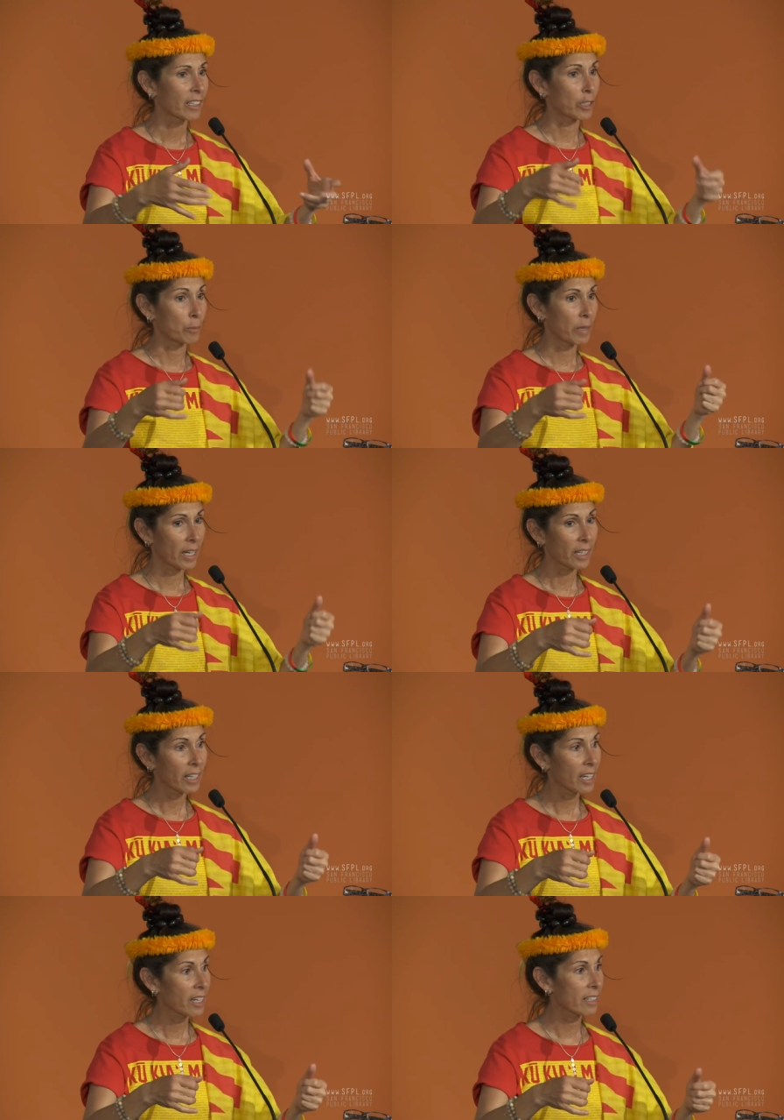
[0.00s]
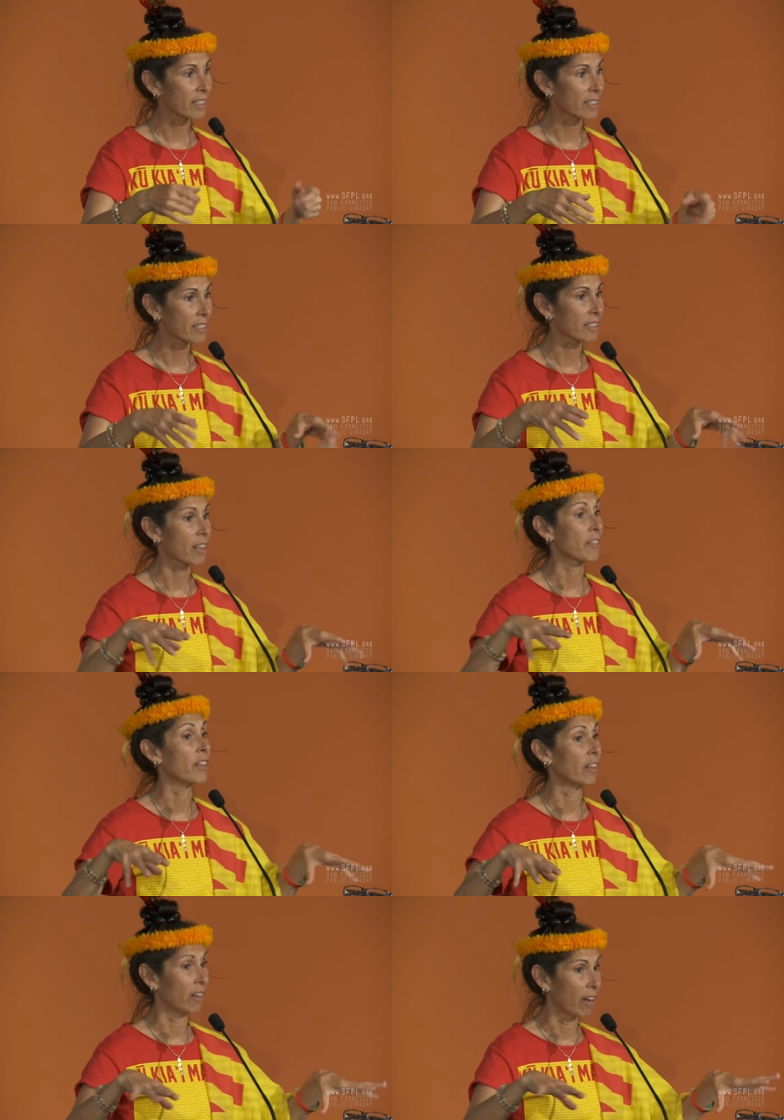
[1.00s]
The pele is
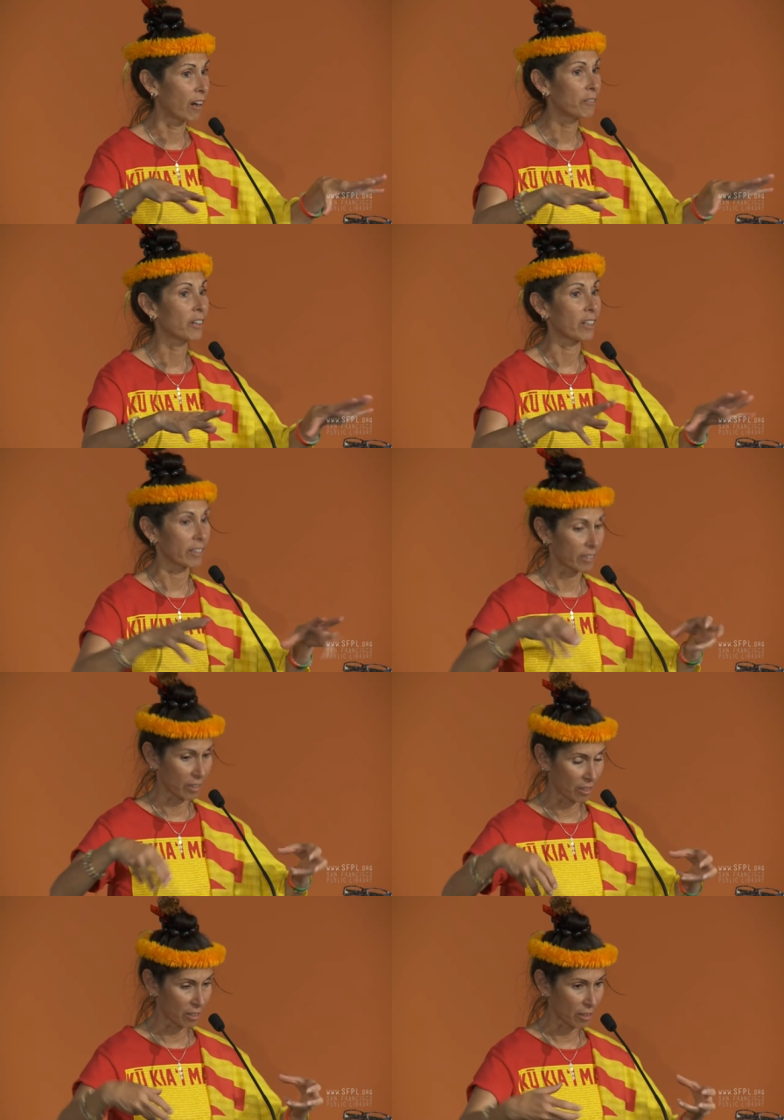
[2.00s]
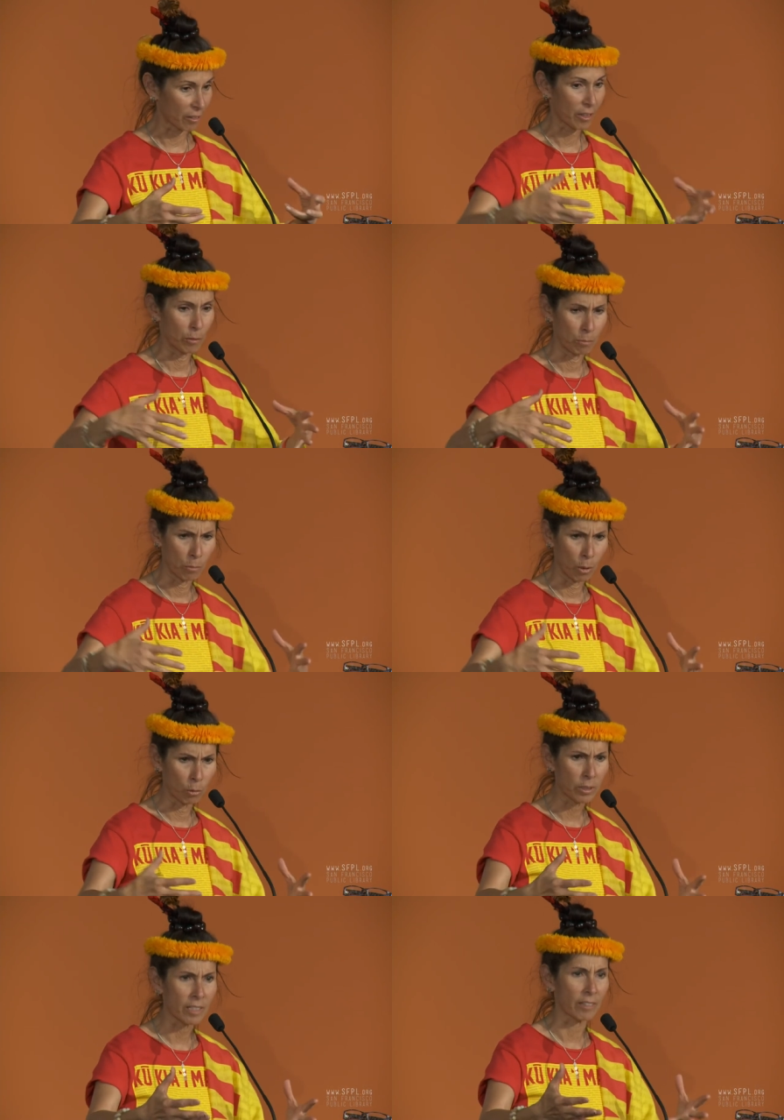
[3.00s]
the lava, the earth, the
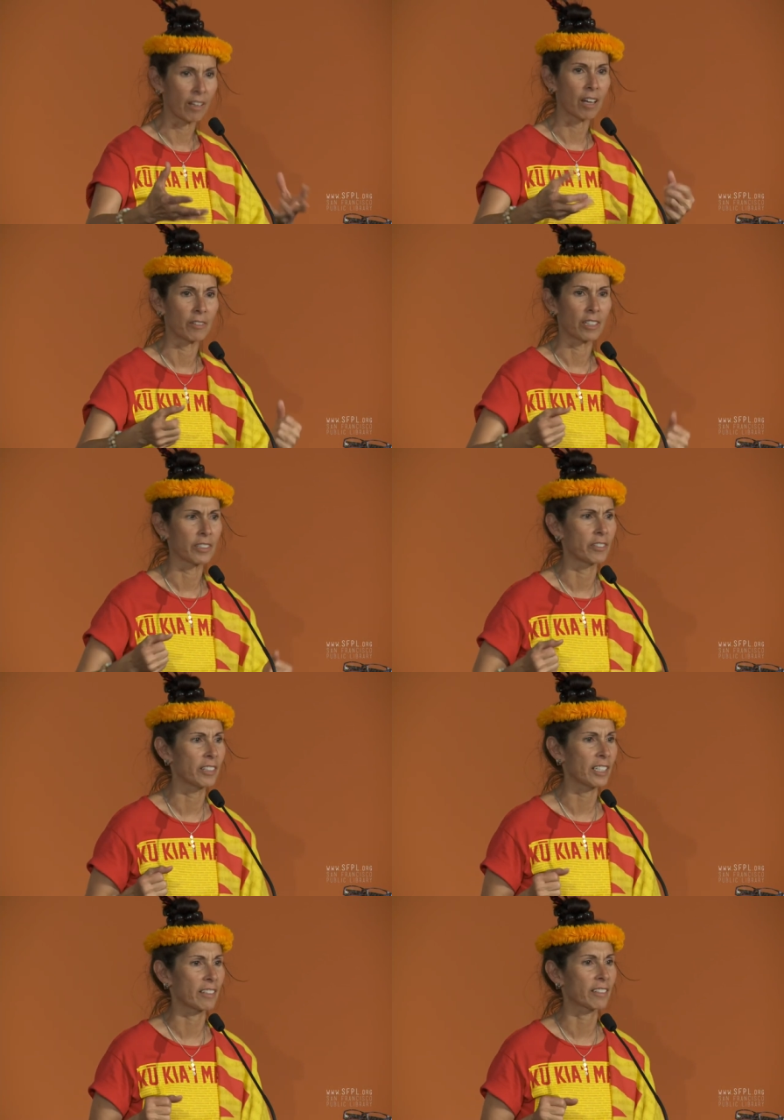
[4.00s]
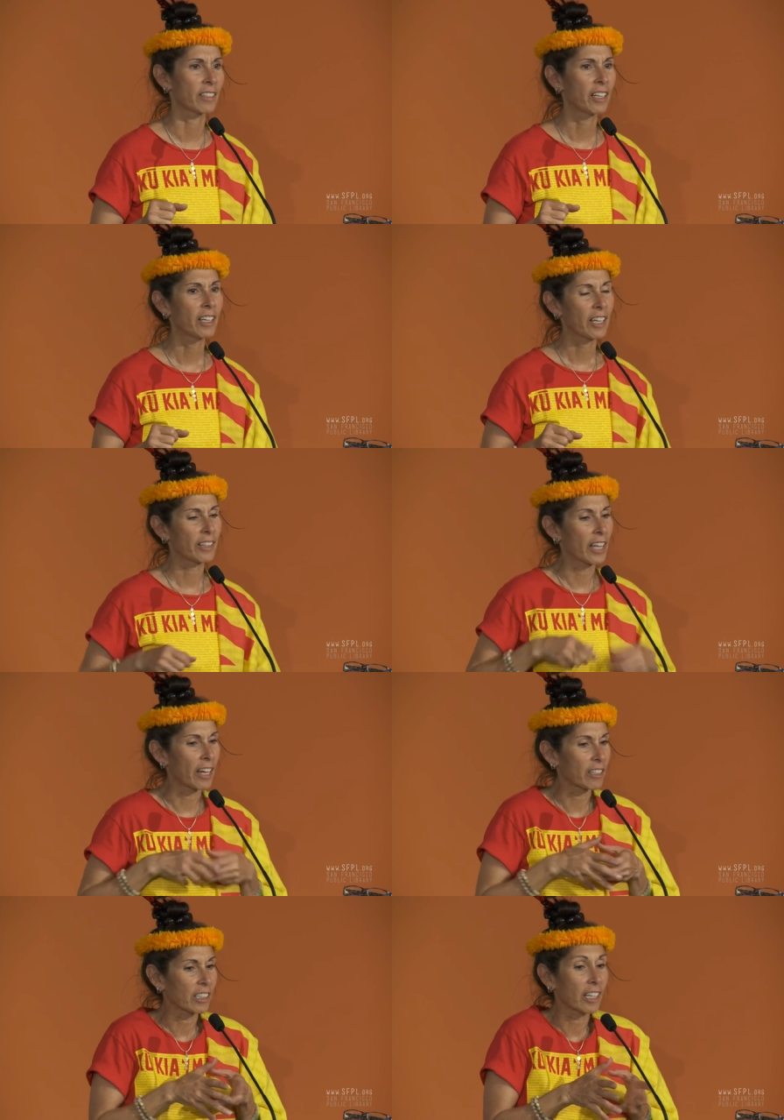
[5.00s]
molten lava underneath
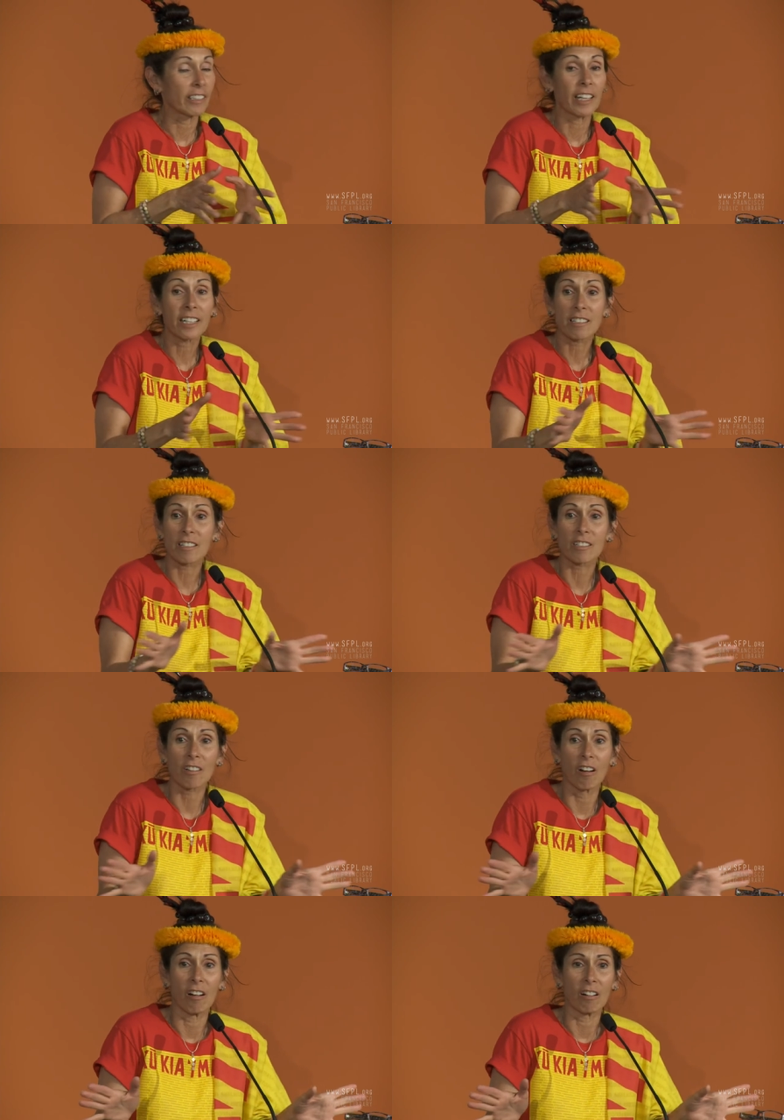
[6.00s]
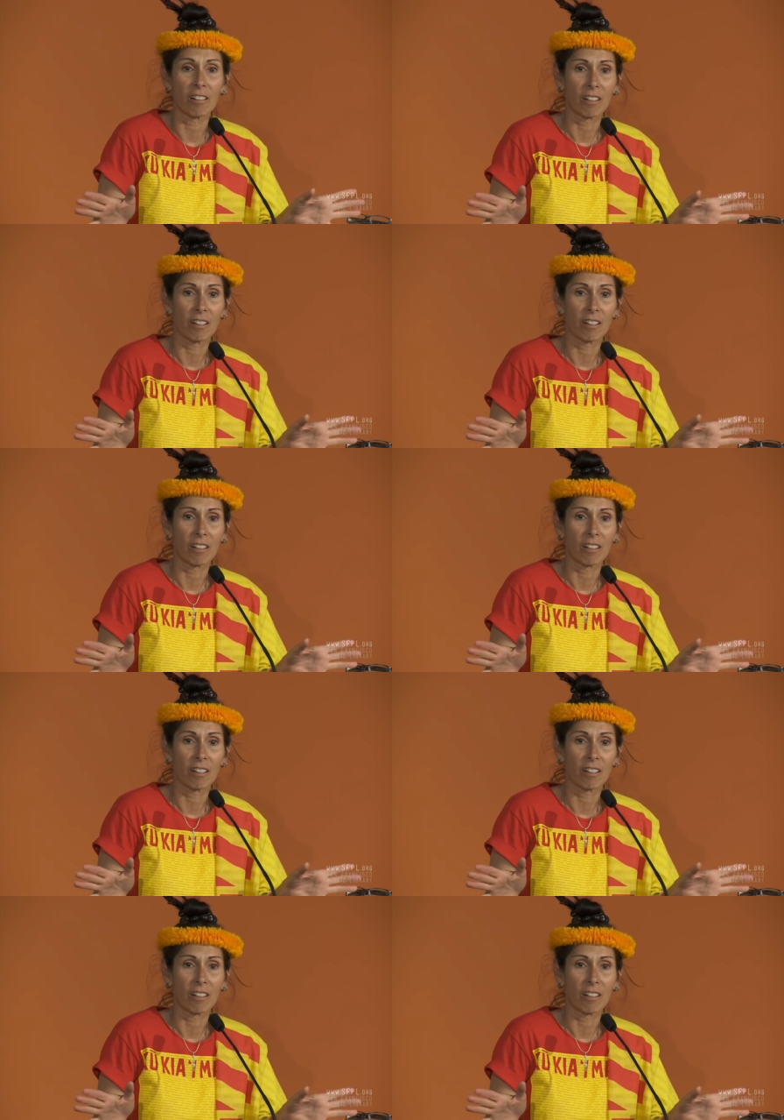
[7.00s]
that connects us all.